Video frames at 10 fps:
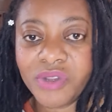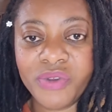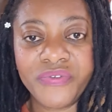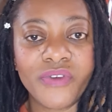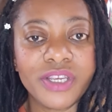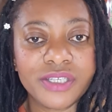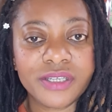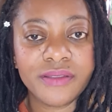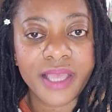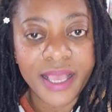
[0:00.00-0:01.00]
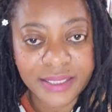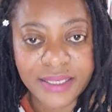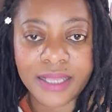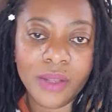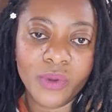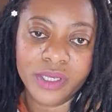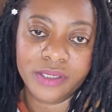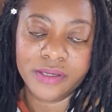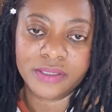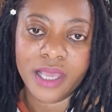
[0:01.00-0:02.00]
refreshed. Exactly what it
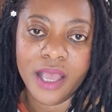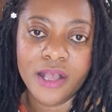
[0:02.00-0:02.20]
does.